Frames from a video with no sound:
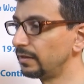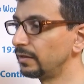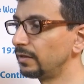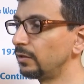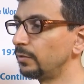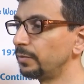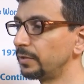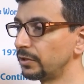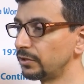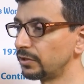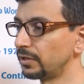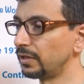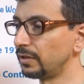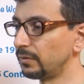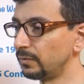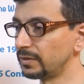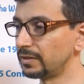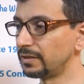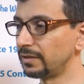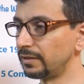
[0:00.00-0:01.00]
the operation
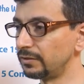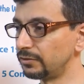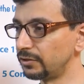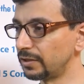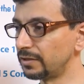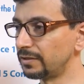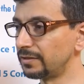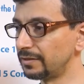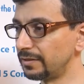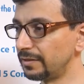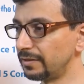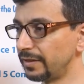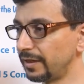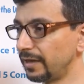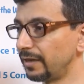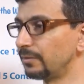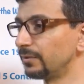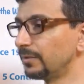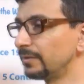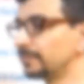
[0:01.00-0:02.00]
that was done just now.